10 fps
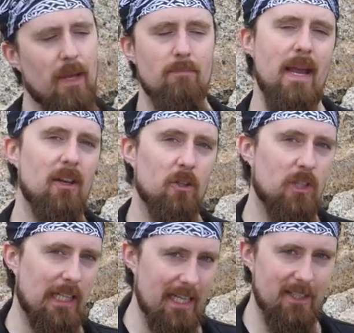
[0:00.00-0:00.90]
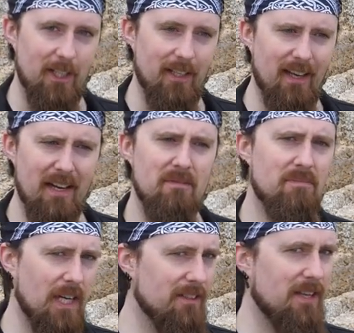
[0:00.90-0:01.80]
it may look clunky, and
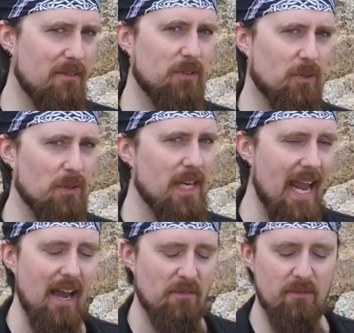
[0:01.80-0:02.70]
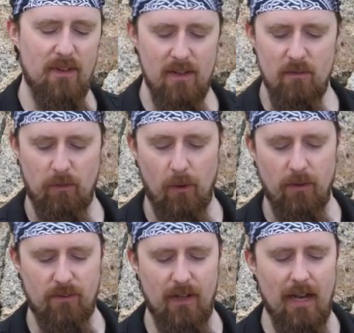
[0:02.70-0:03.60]
it does have a certain heft
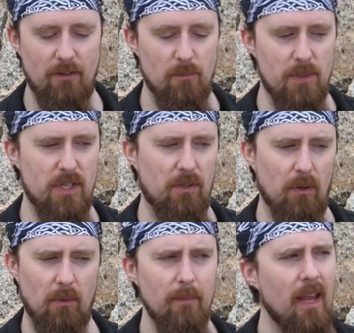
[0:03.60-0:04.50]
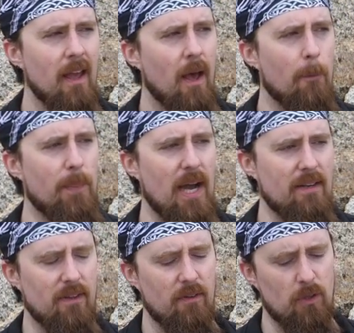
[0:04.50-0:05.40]
for its size in particular.
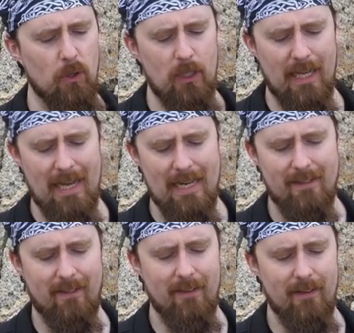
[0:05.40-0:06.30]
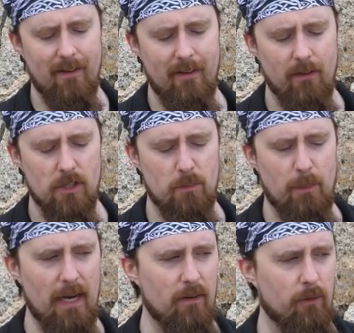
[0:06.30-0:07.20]
But if you look at the
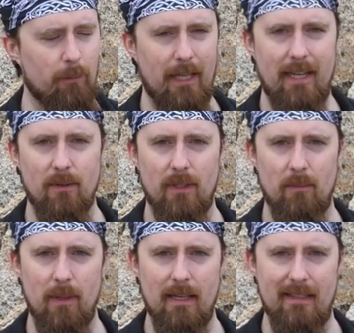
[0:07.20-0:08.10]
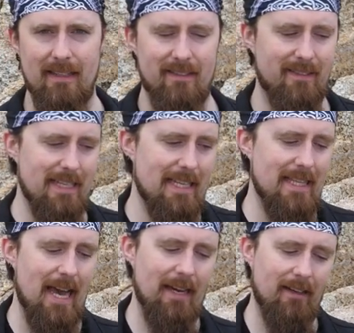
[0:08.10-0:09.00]
spine of the blade, you can immediately see
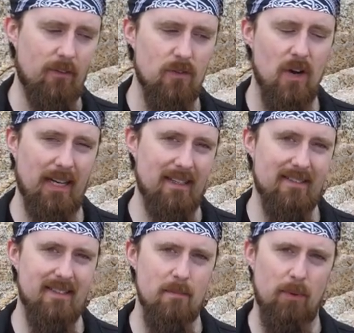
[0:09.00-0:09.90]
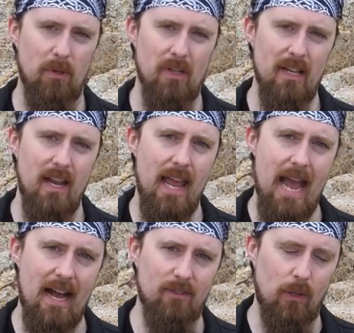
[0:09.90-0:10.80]
that it's not as simple
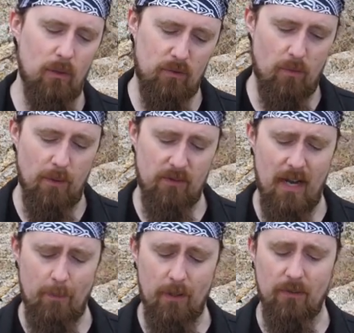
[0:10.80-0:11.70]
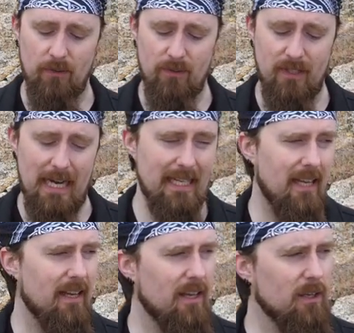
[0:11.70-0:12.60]
as it looks from the side, because it's got
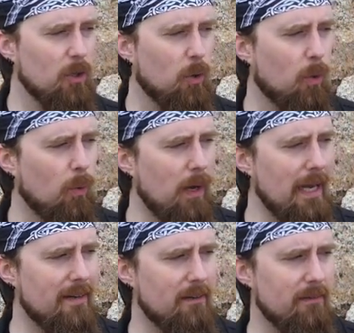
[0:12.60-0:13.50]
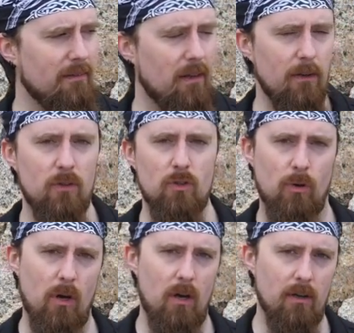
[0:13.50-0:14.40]
quite a
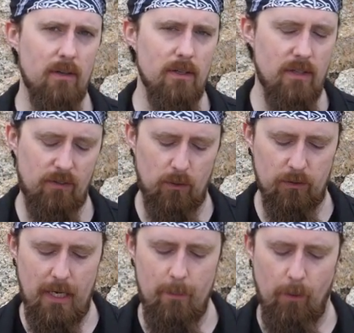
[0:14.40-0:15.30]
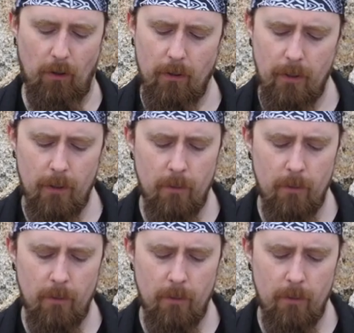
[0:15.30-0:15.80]
strong distal taper.